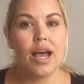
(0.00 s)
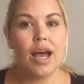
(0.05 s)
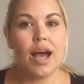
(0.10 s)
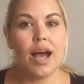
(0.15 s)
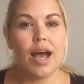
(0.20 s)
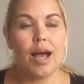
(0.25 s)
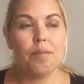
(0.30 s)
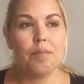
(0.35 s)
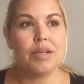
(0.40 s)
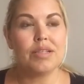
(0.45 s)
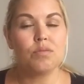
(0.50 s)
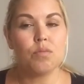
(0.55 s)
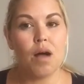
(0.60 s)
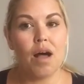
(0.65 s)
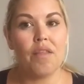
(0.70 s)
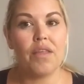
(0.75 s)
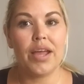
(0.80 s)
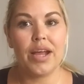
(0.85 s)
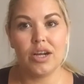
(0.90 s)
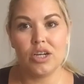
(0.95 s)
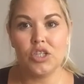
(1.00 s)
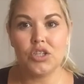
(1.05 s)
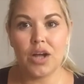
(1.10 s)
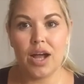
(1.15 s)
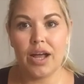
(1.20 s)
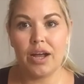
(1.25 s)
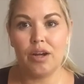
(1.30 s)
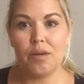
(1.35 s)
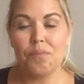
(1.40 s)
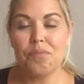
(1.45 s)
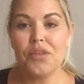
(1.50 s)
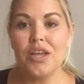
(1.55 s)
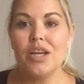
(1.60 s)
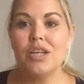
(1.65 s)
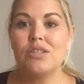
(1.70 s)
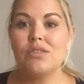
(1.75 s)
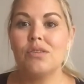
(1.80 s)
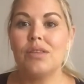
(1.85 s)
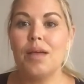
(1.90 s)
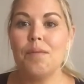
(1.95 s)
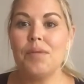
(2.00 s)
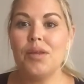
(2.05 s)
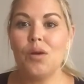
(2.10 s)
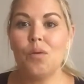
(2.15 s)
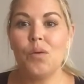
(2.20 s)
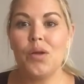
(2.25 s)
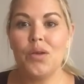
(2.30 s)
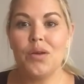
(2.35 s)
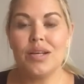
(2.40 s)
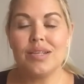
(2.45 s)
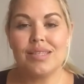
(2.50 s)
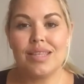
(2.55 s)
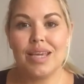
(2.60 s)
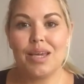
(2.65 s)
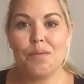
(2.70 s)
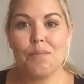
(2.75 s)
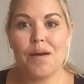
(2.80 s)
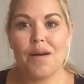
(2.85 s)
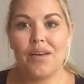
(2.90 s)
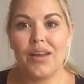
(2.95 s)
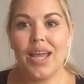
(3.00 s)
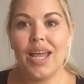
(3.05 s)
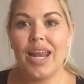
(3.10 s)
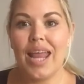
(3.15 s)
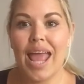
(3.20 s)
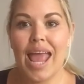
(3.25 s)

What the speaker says: as well, the hair dryer. So let me know what you guys think about it.